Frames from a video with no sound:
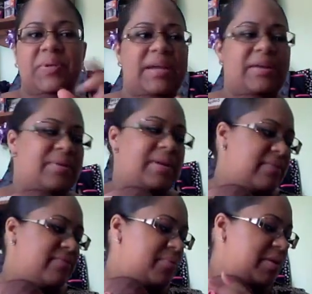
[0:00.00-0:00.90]
I don't have
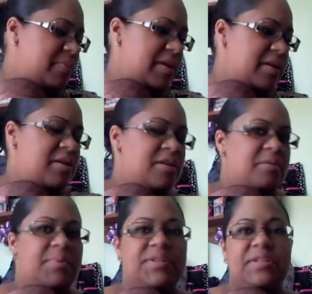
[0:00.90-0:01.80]
it with me,
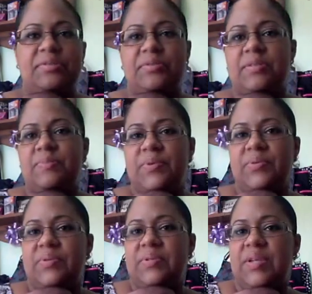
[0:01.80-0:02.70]
but it's a little
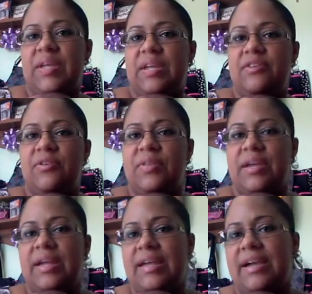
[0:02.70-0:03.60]
spoon saying, you know,
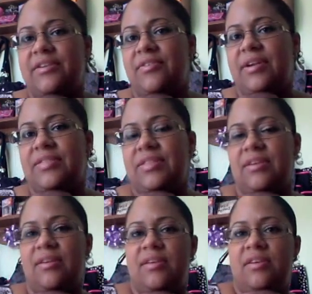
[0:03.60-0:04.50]
that I had her at the
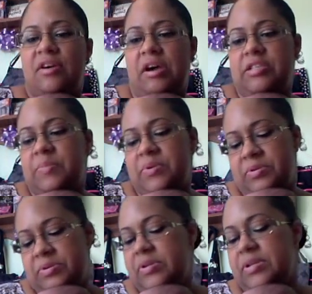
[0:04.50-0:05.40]

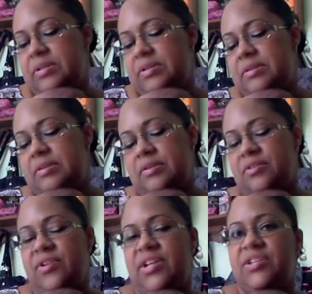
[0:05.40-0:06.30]
hospital and
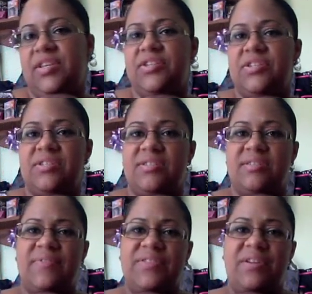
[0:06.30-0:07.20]
congratulations and
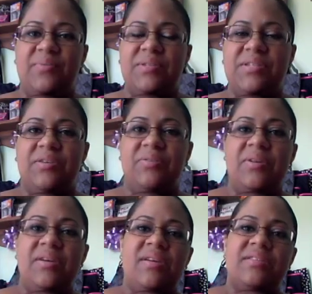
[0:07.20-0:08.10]
stuff. I thought it was cute.
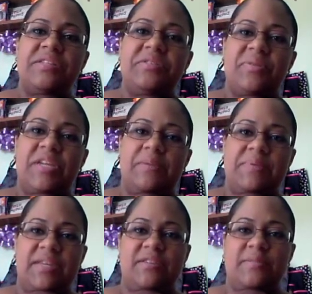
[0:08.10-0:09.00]
It's a little
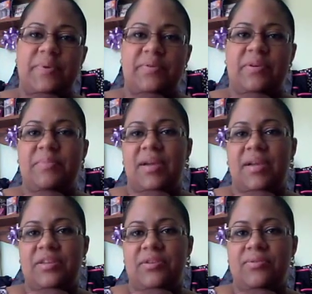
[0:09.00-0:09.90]
keepsake spoon. I'm not
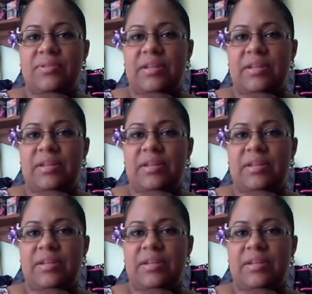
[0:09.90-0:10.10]
going to use it.